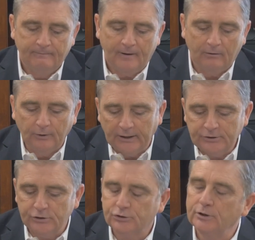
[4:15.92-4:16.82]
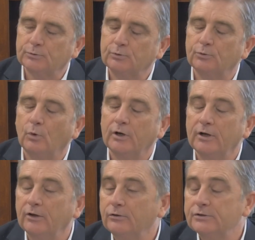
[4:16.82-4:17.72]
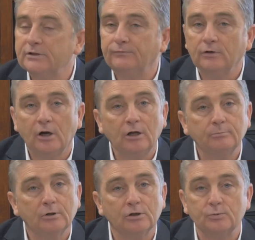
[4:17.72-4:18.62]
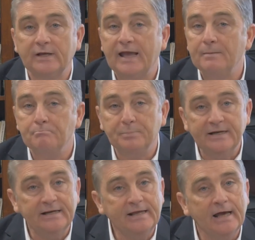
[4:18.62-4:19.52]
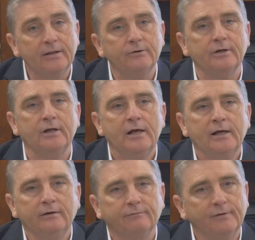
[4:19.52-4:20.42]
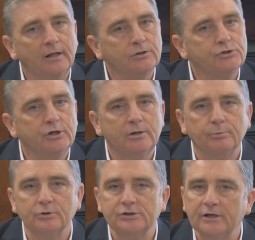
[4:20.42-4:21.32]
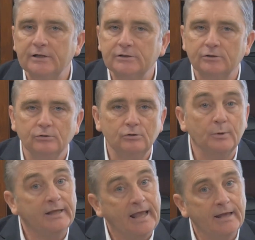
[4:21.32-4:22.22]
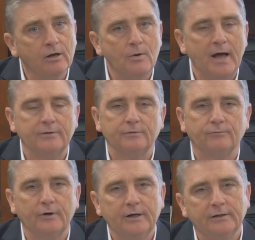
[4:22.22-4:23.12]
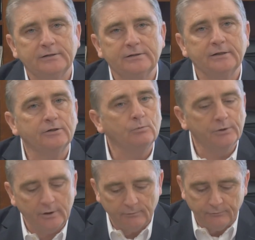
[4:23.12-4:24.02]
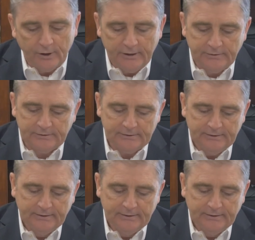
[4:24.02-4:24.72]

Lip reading: Our relationships with one another is difficult because we can't be together in fellowship or Sunday school. We can't go out to dinner with our friends.